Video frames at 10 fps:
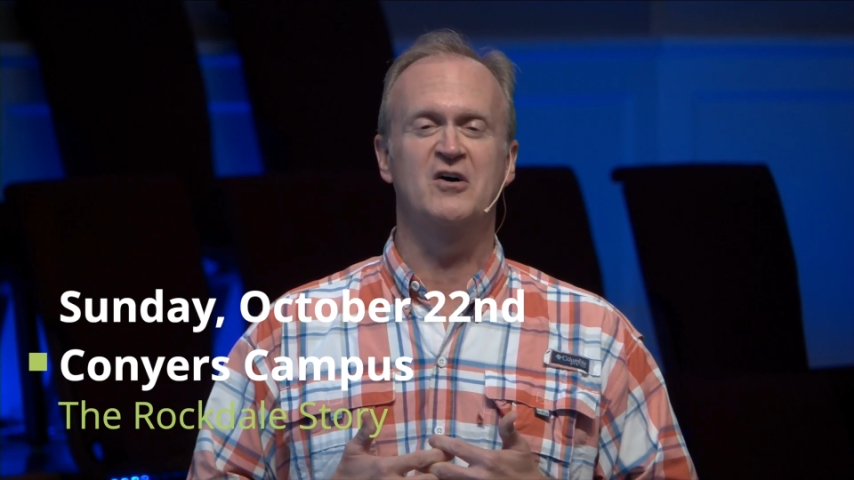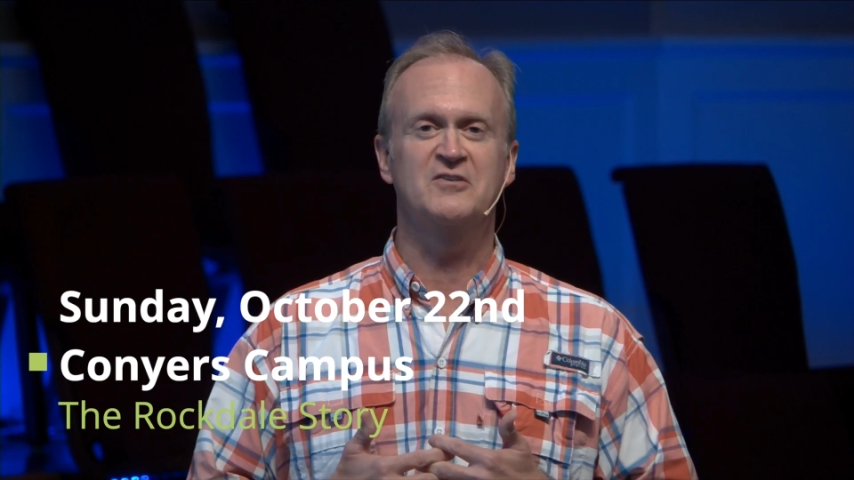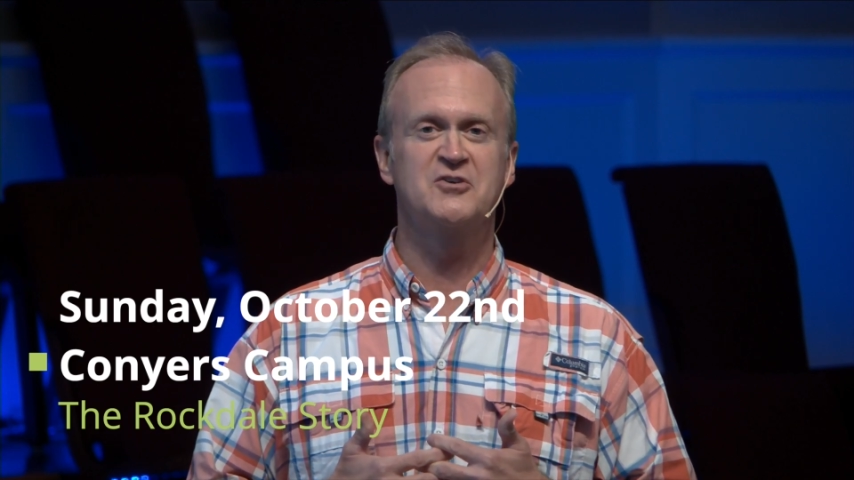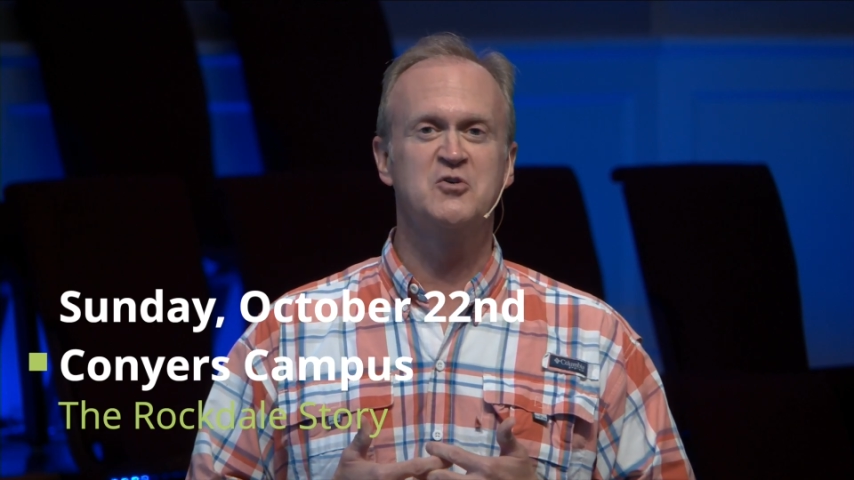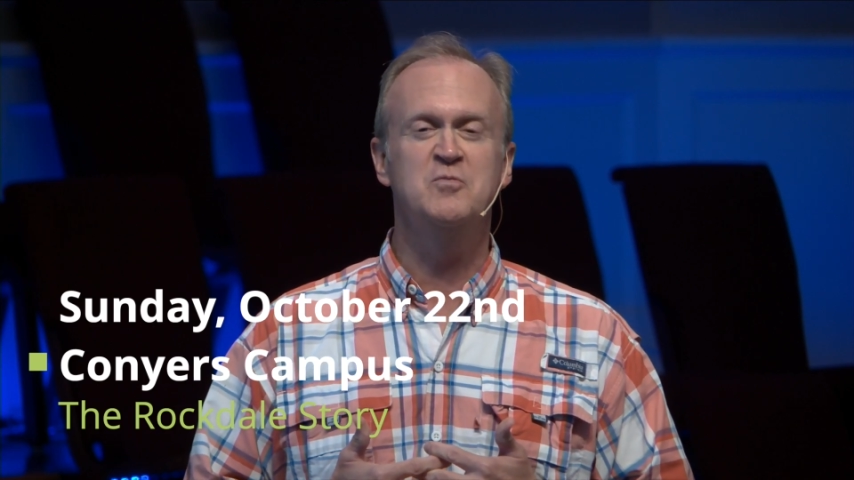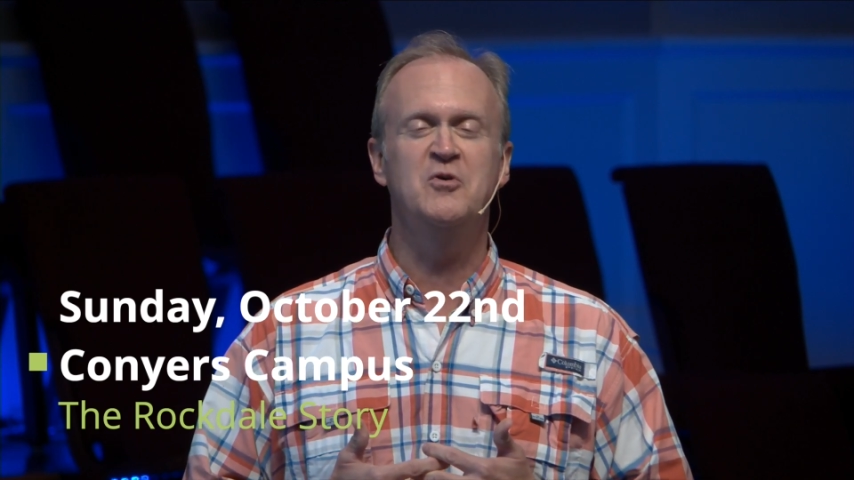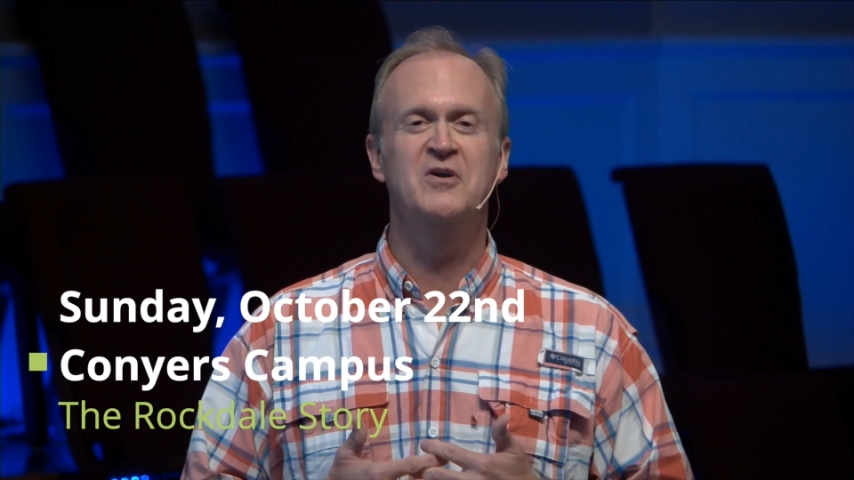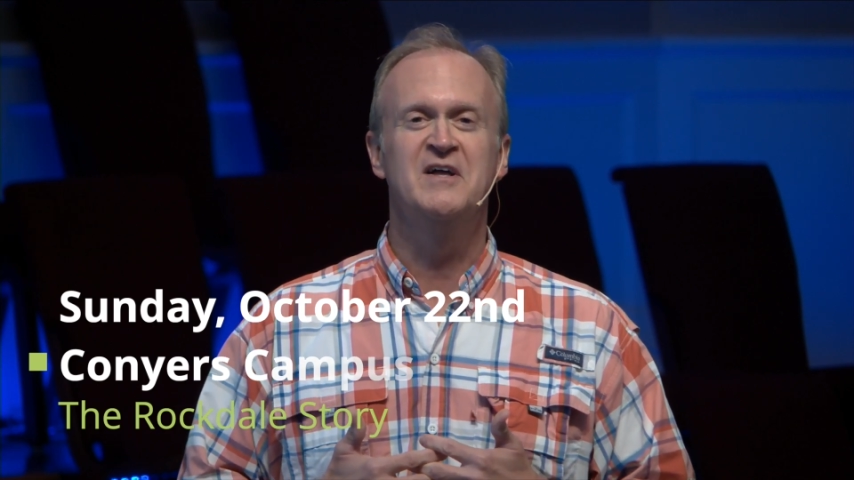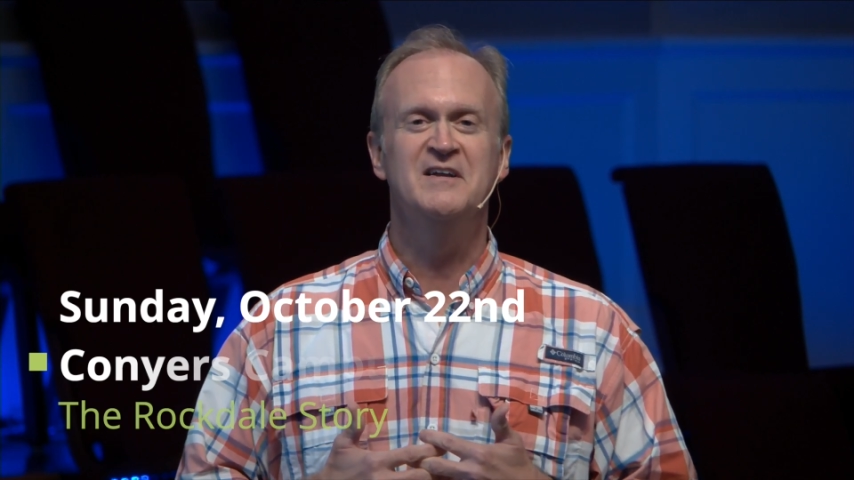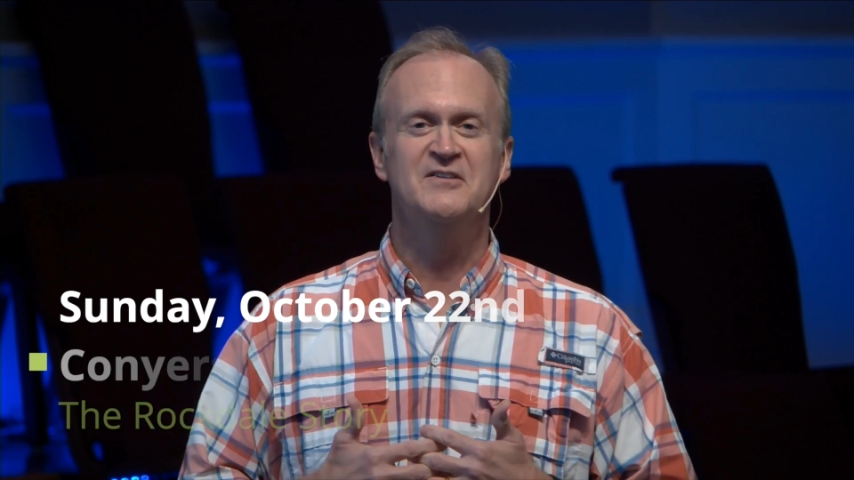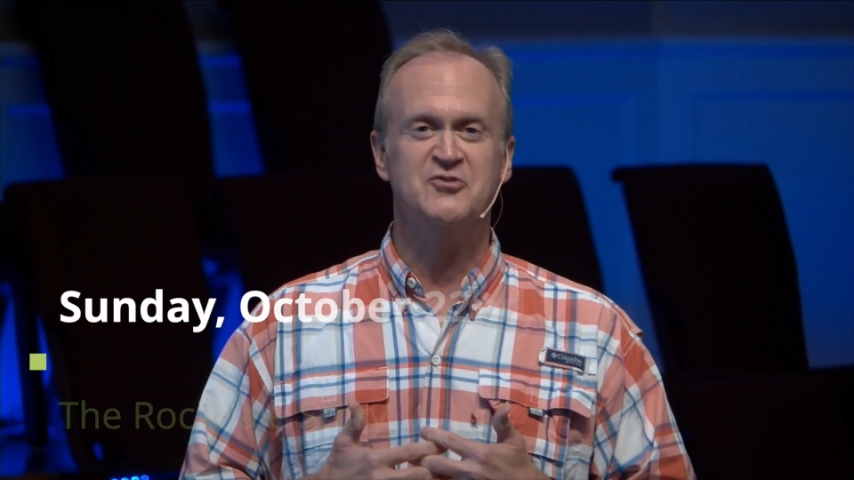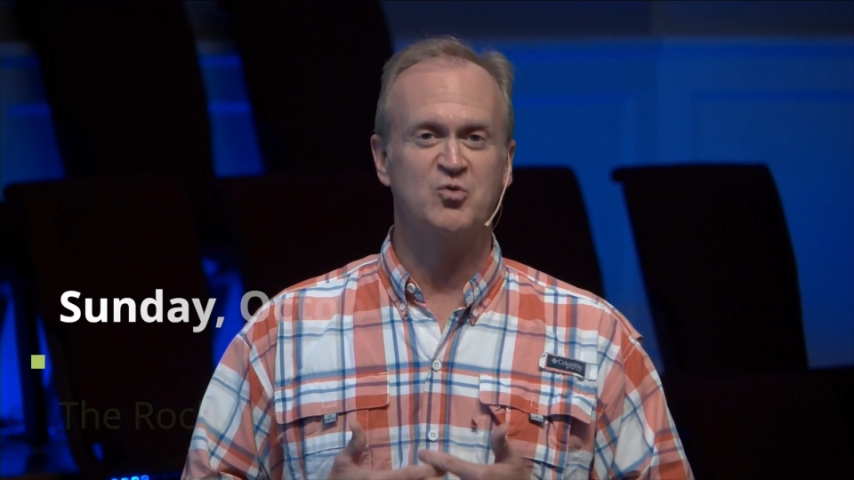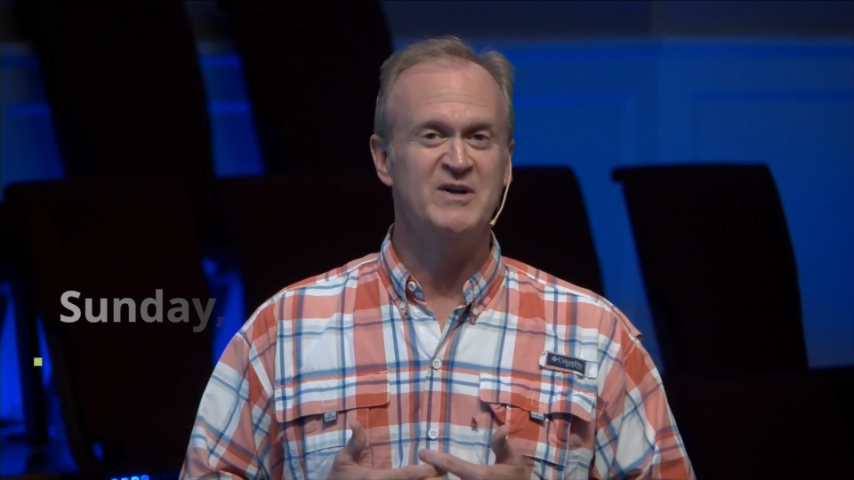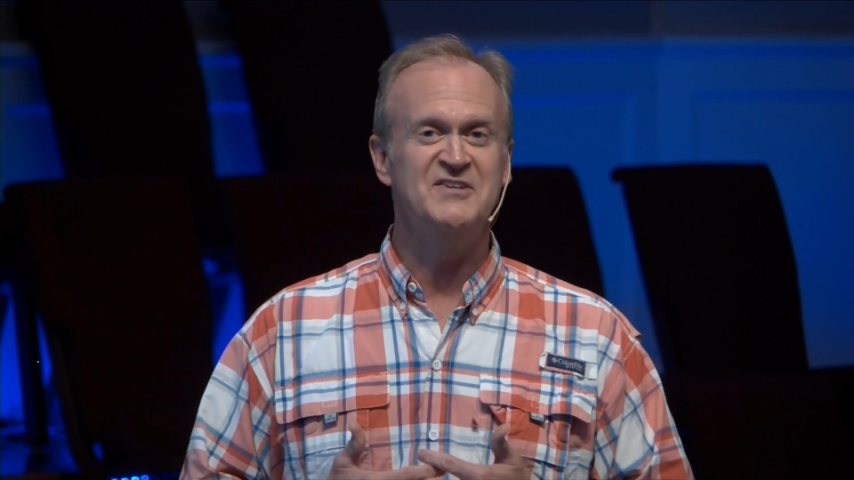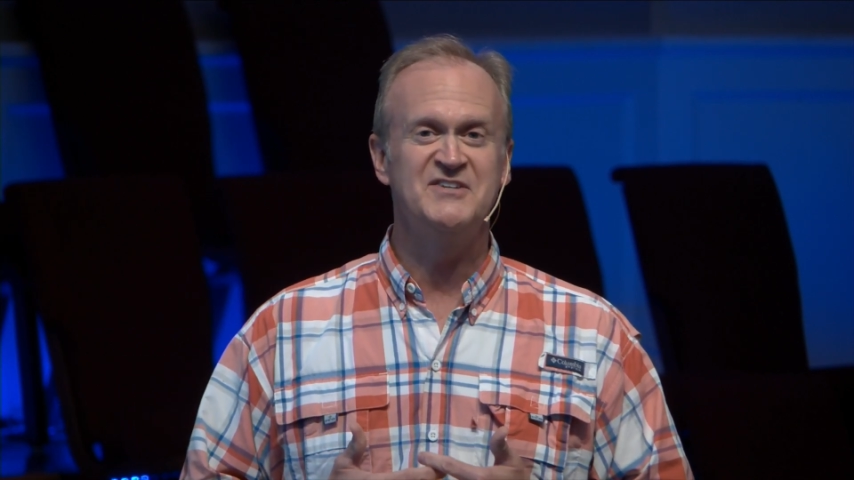October the
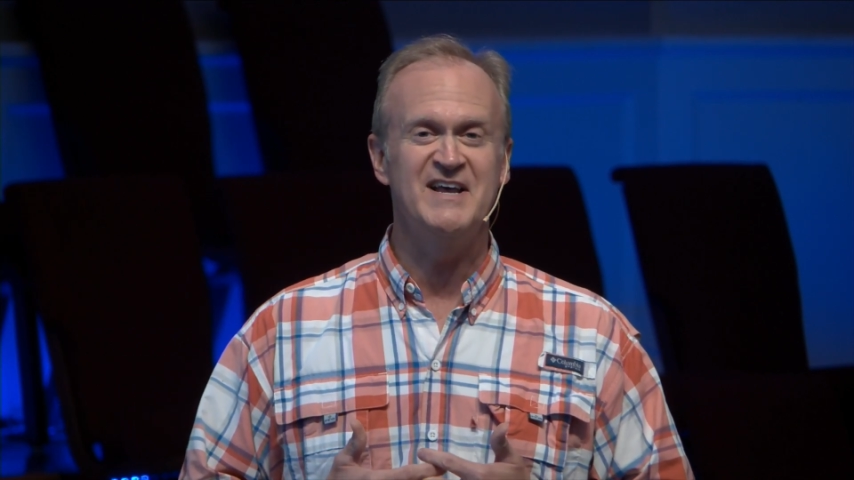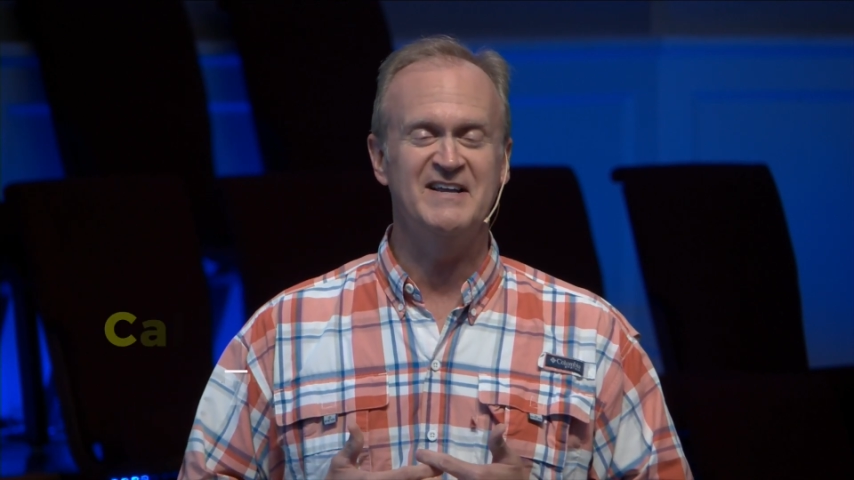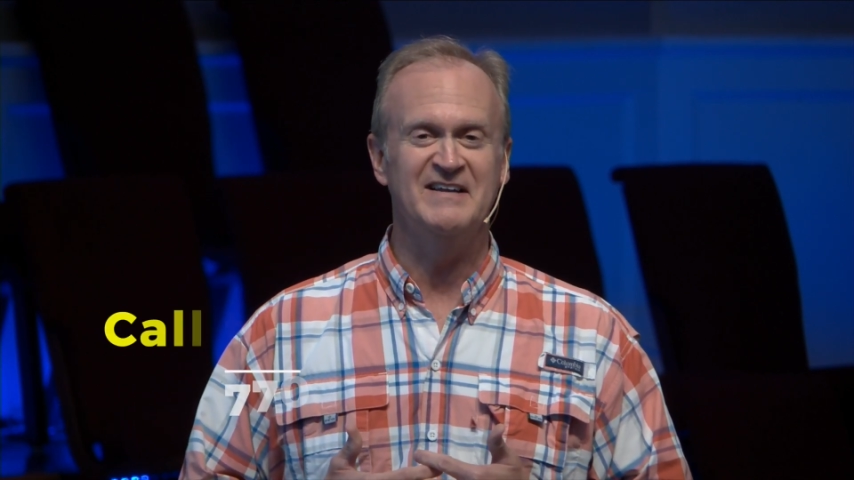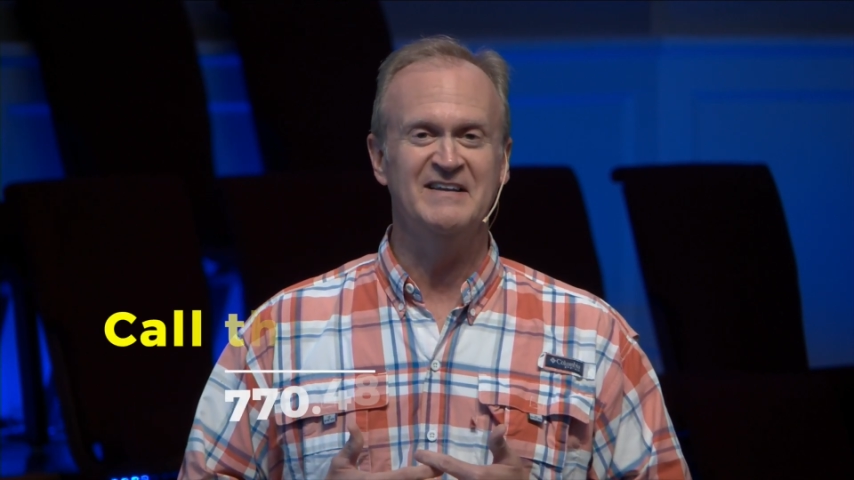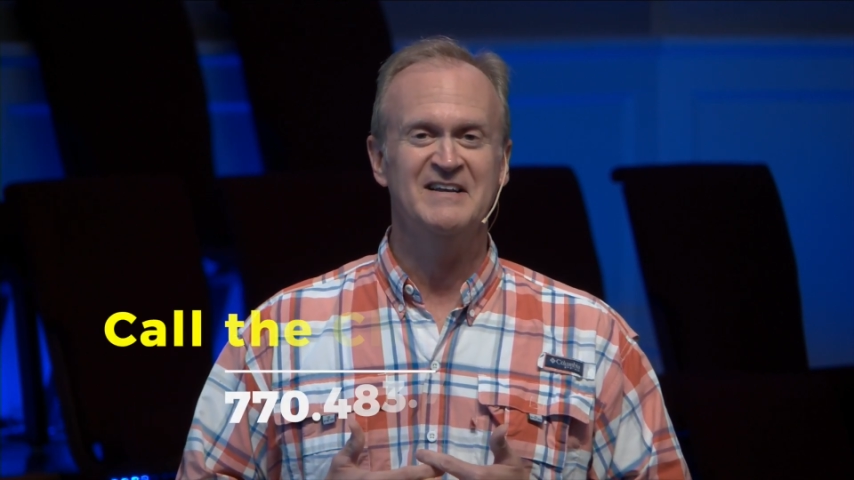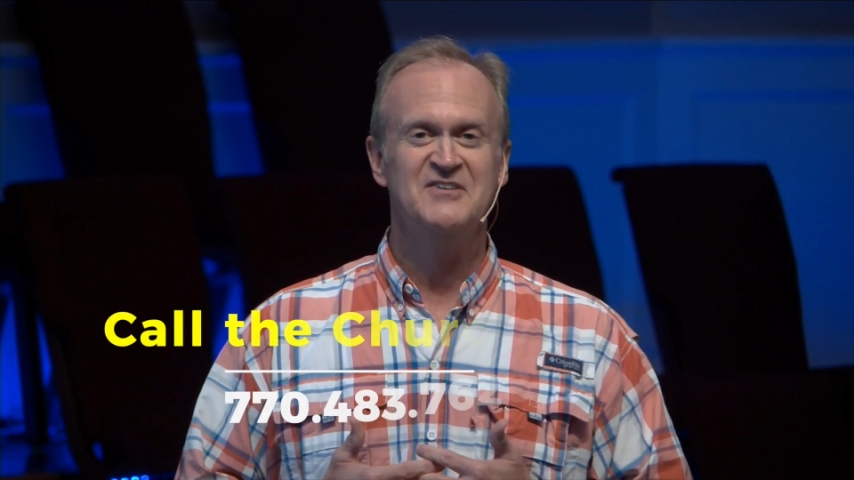22nd.